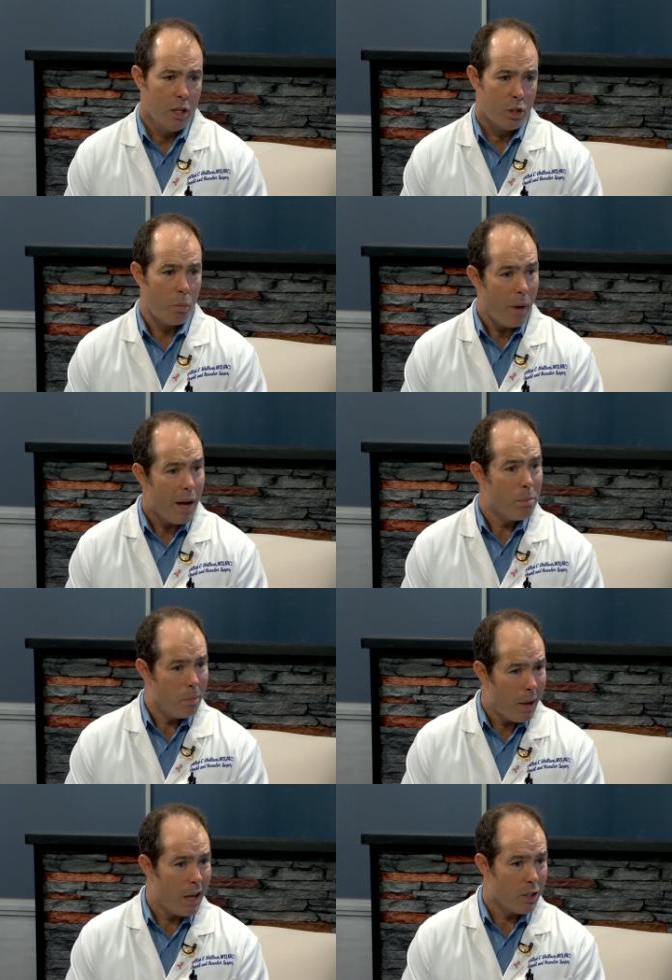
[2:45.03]
So my
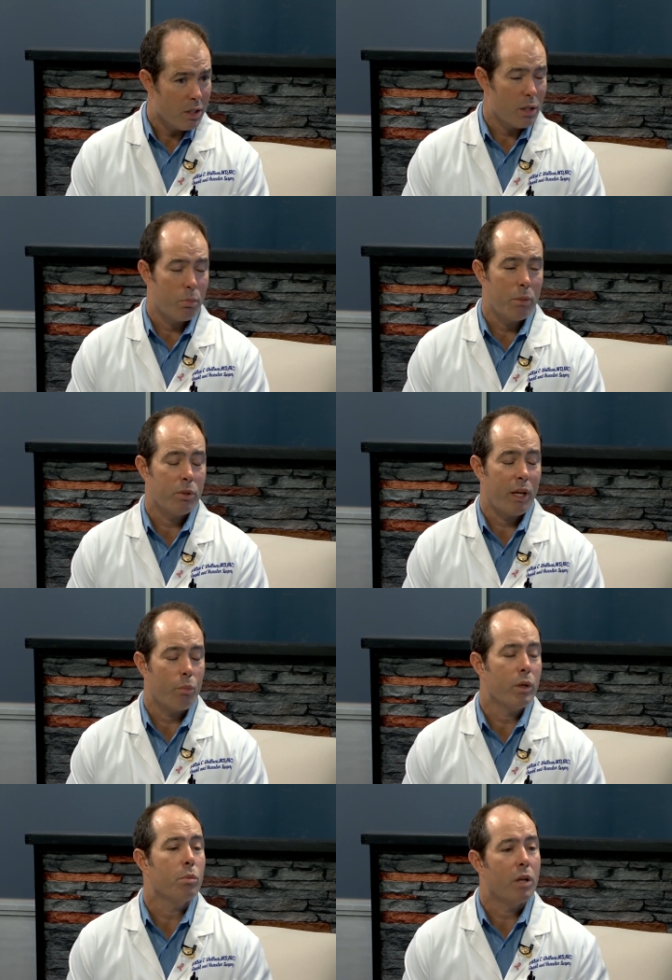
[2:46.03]
patients, the people that
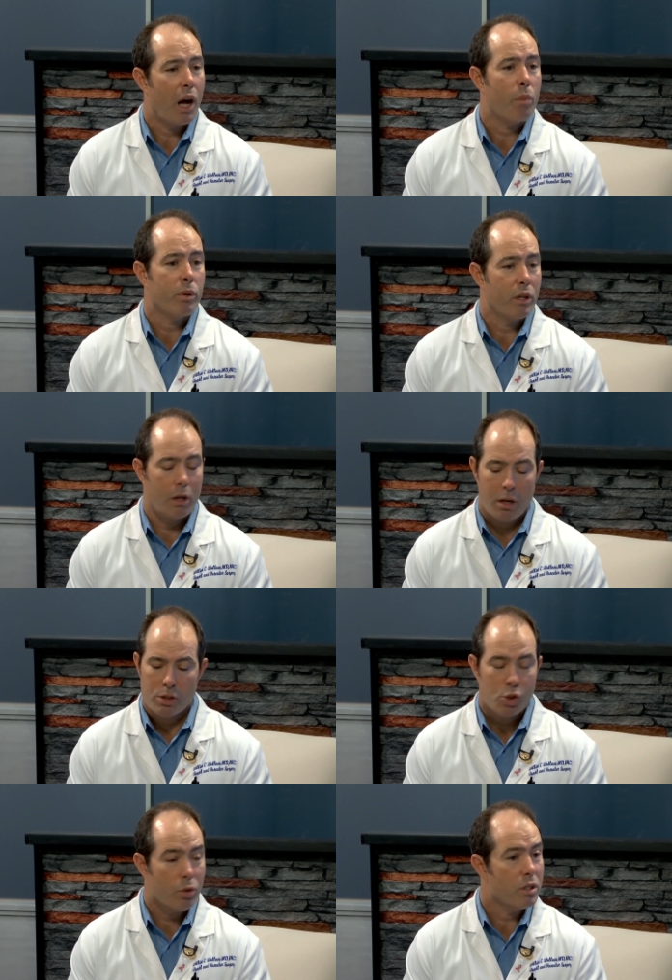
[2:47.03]
we would operate on,
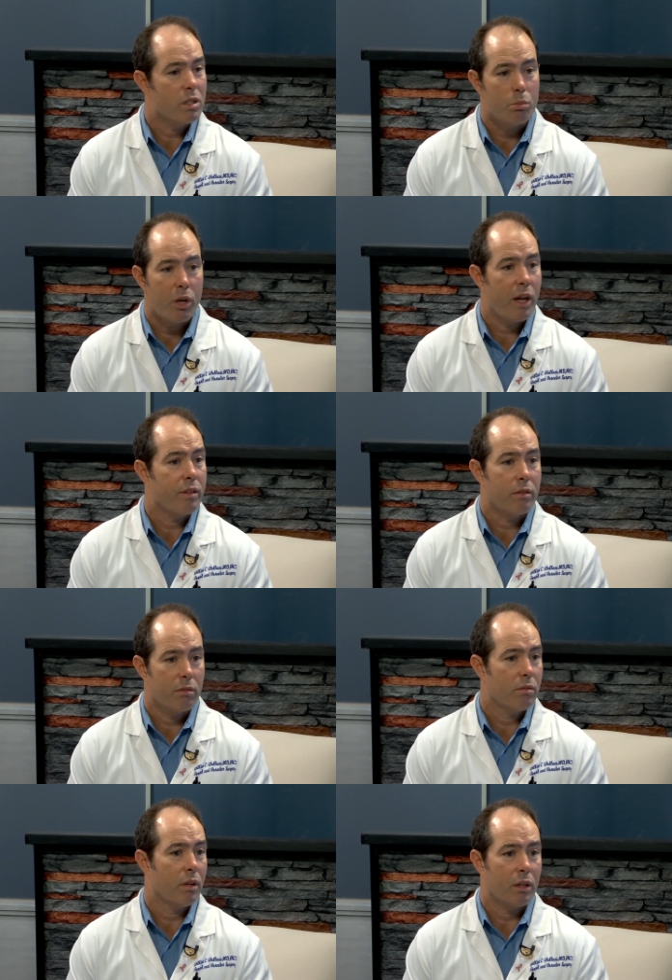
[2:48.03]
shortness of breath,
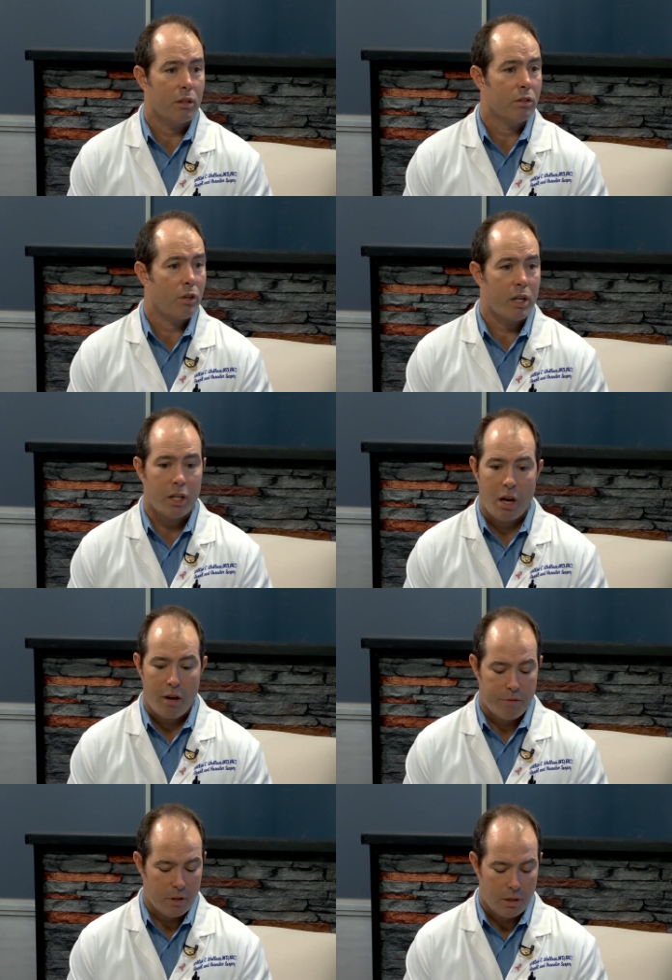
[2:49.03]
uh, chronic
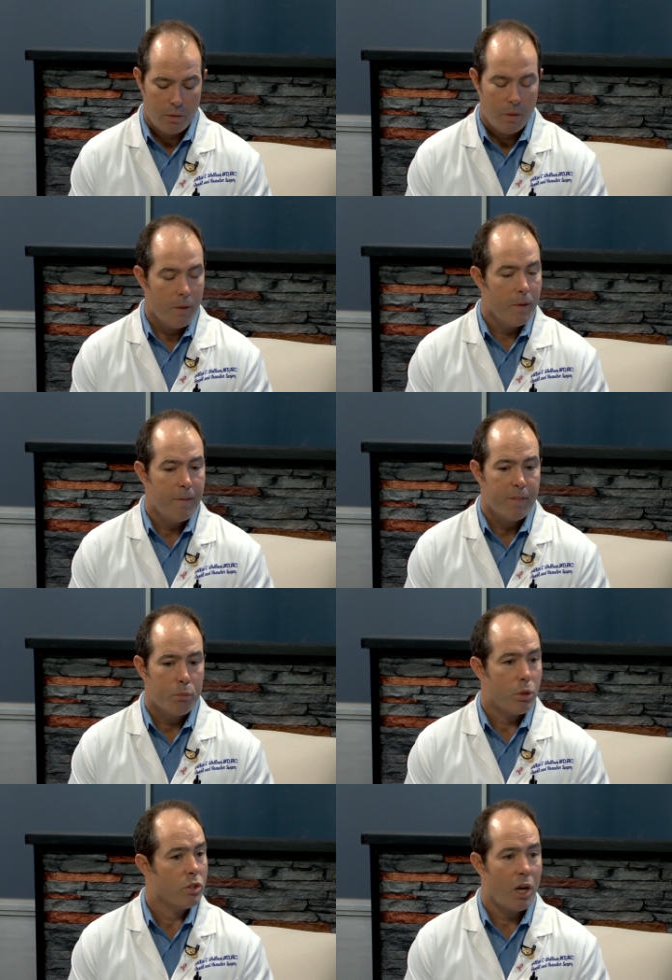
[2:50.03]
coughing,
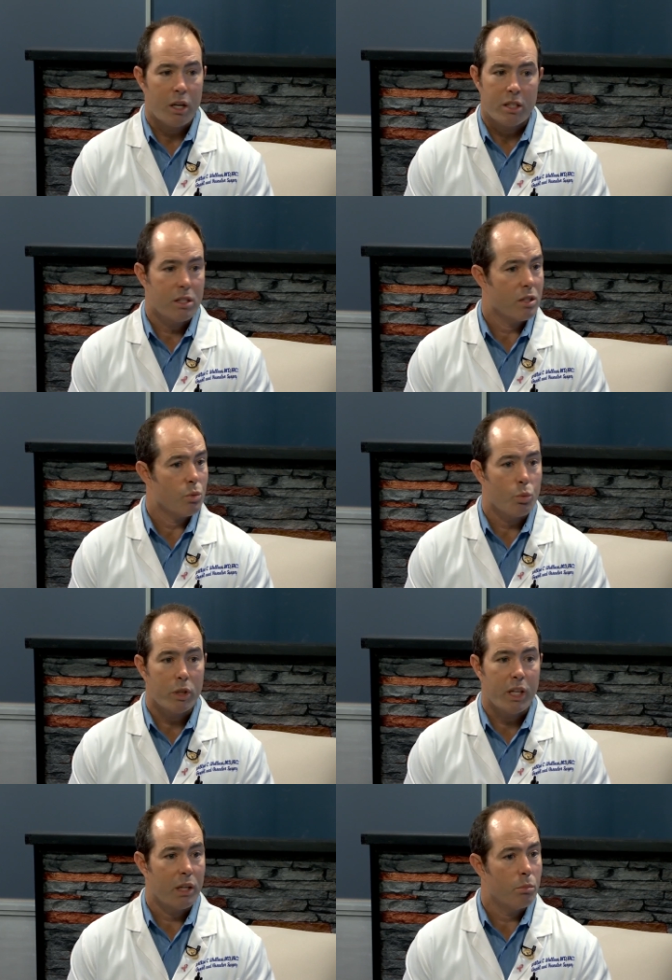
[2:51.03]
Protonix doesn't
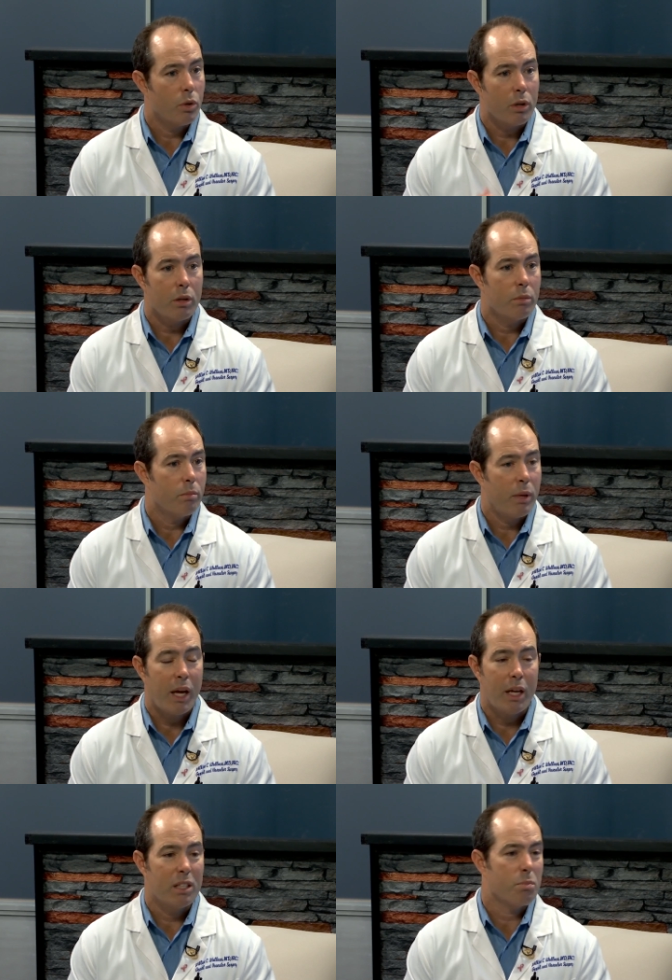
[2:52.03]
work anymore,
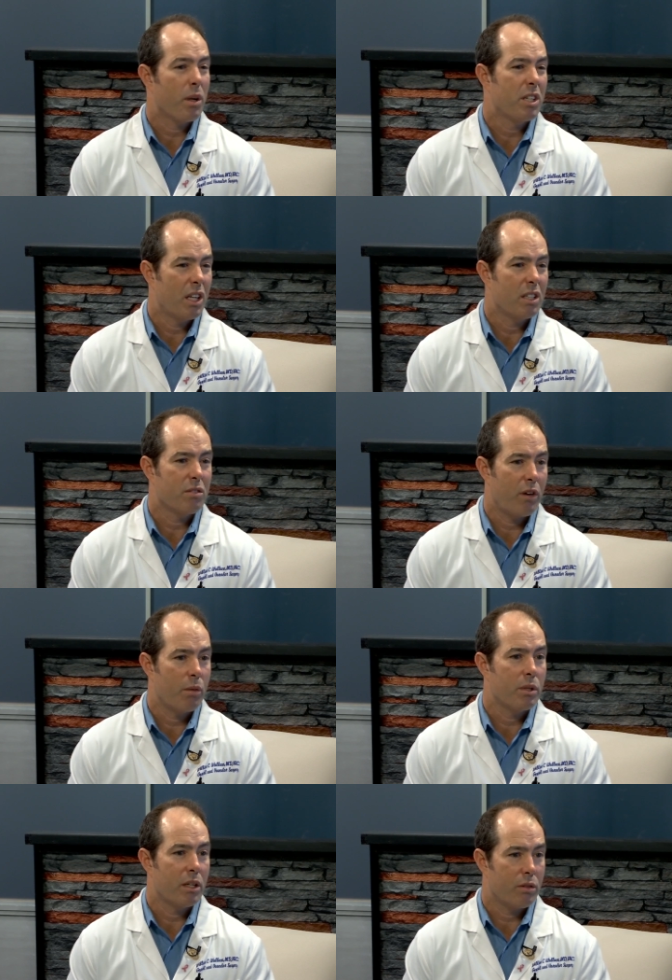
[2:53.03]
pain, spontaneous
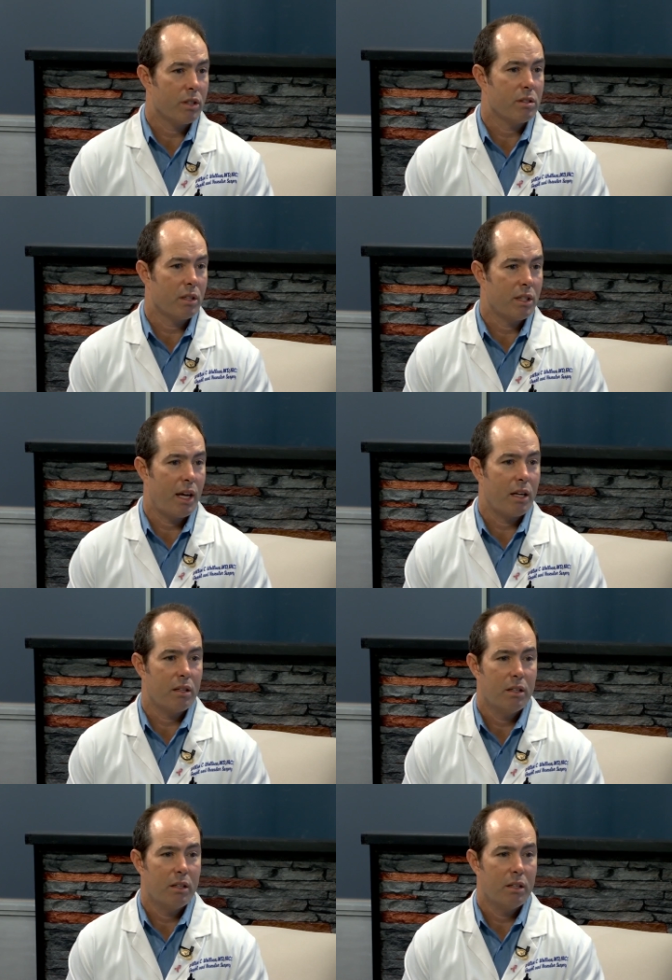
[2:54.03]
vomiting, things like that.